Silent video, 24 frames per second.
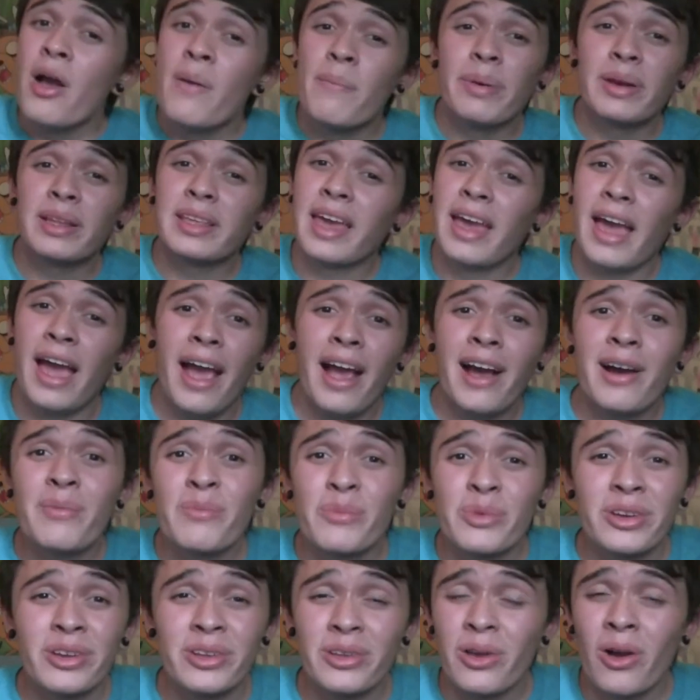But
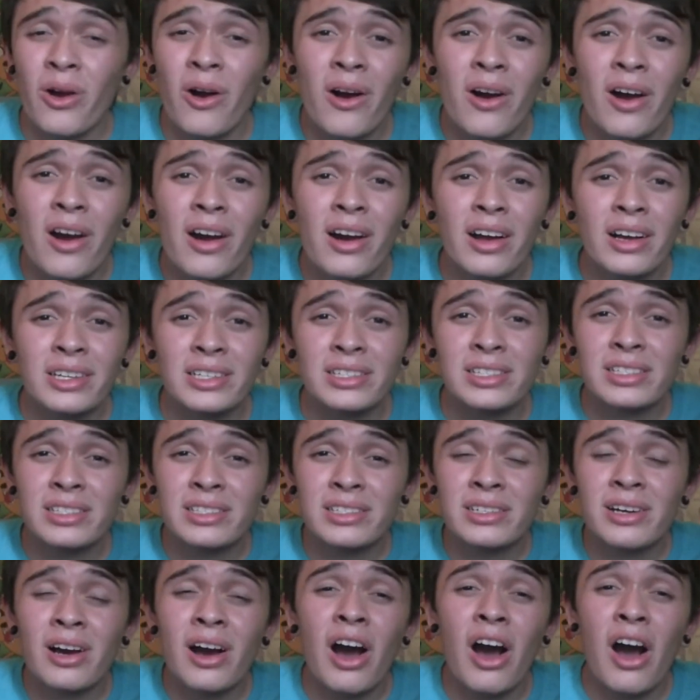Cameron, you're a
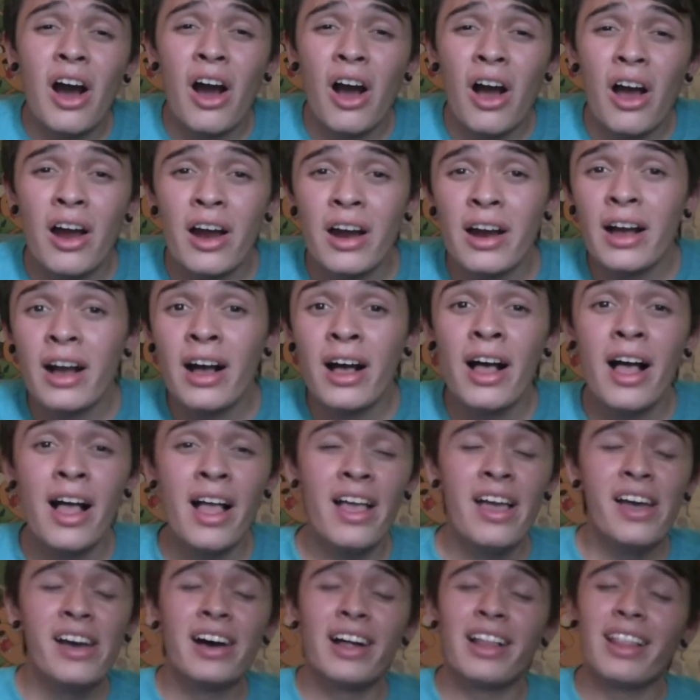star,
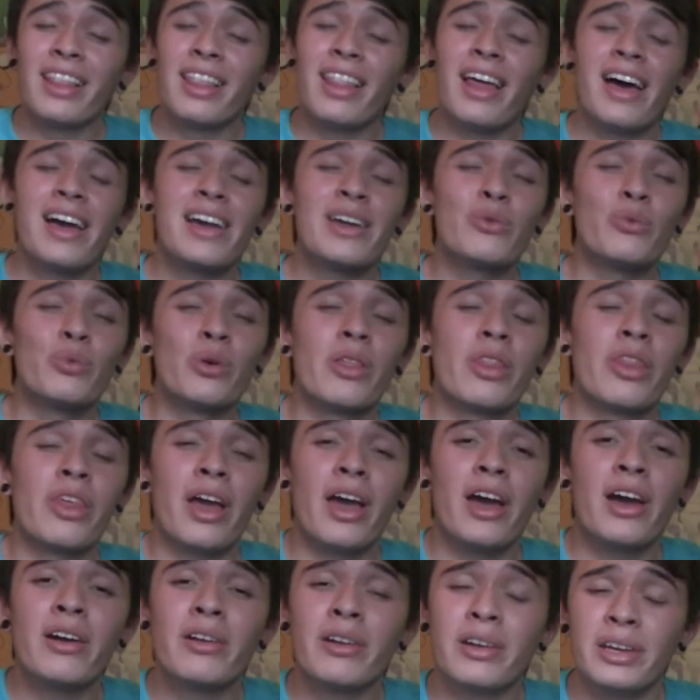a light where
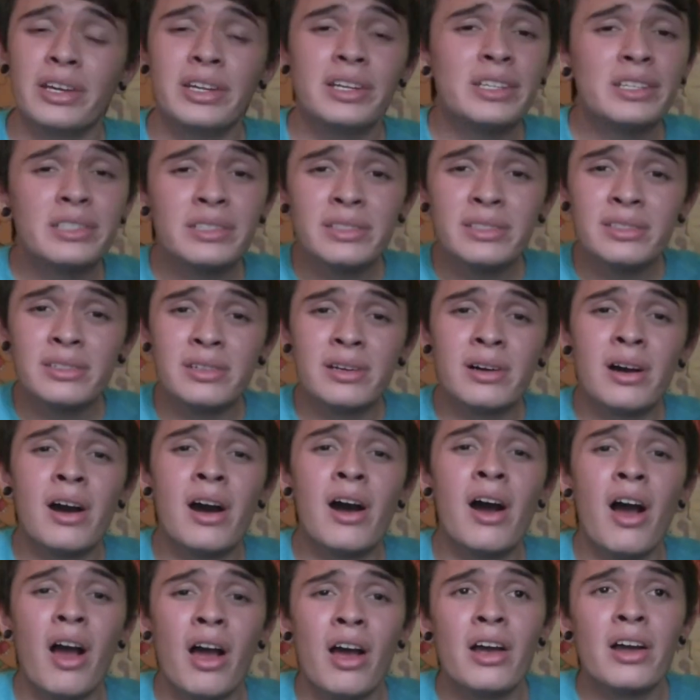there is
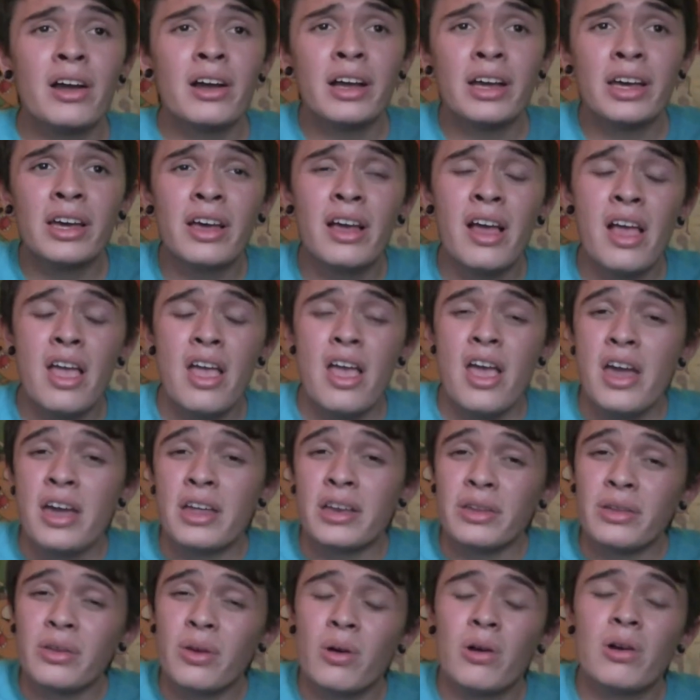dark.
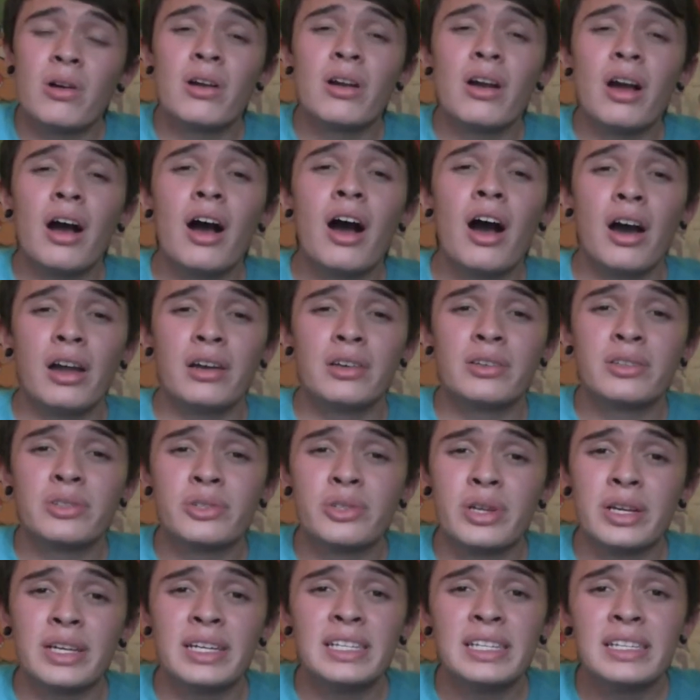And you're
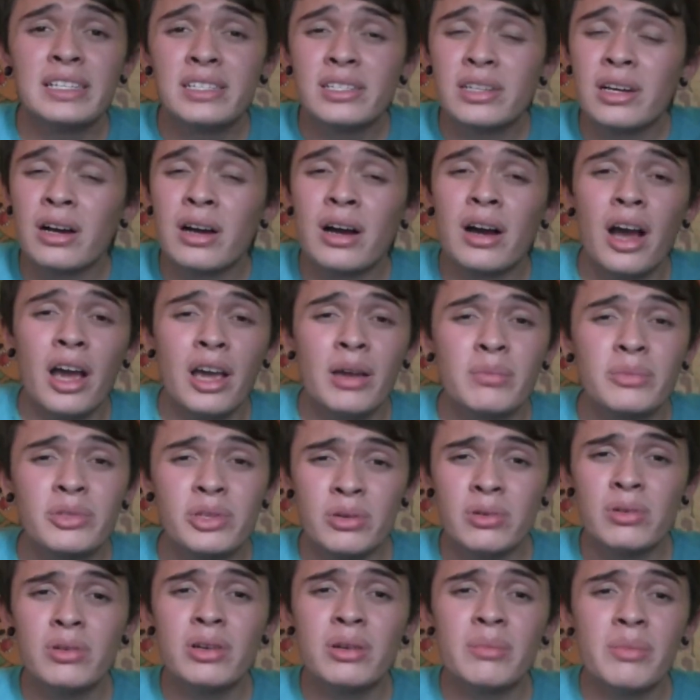100 times a
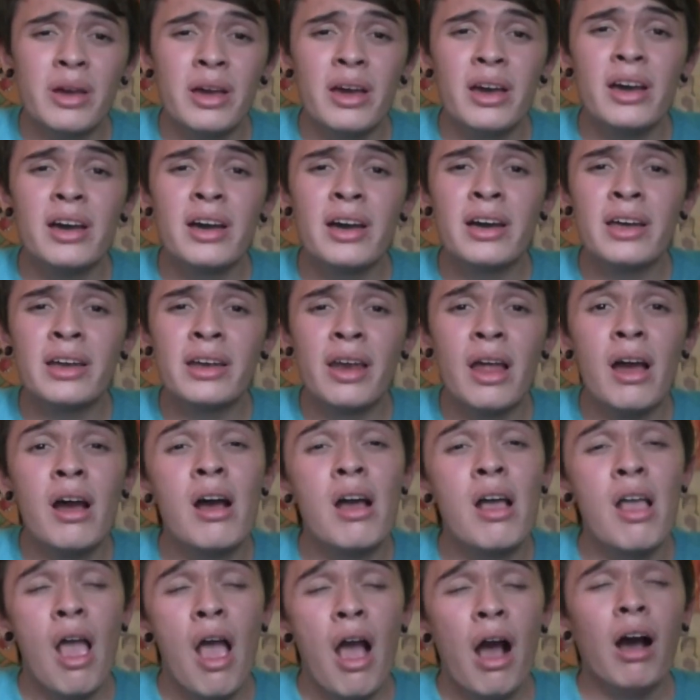woman,
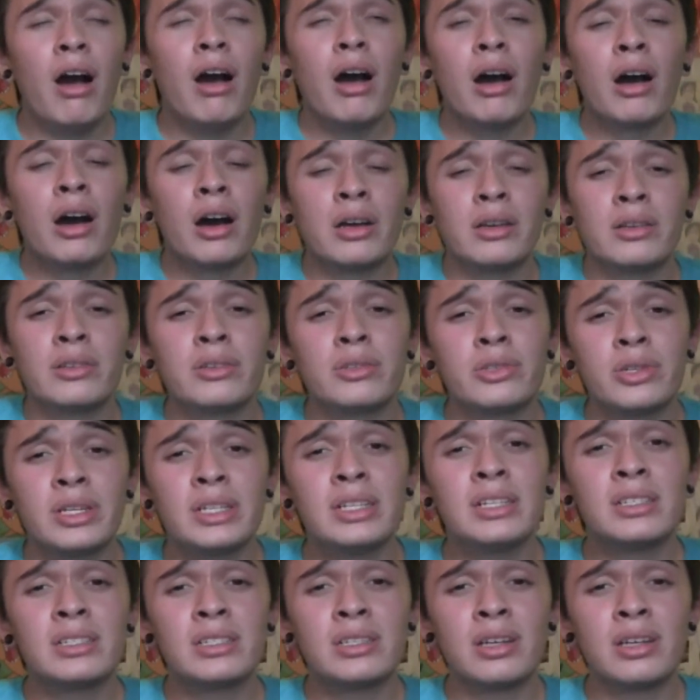100